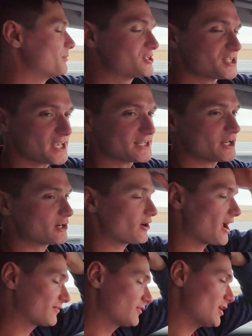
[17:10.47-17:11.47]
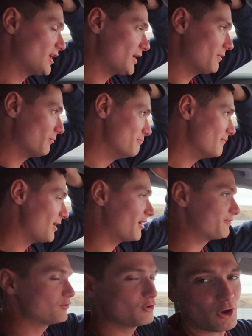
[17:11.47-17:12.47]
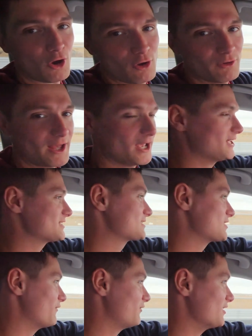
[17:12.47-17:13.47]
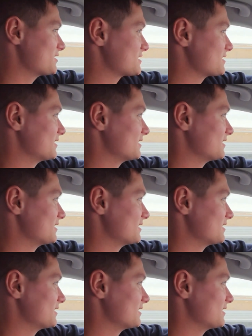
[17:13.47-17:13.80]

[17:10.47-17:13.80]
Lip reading: We just had dinner at the food hall in Selfoss.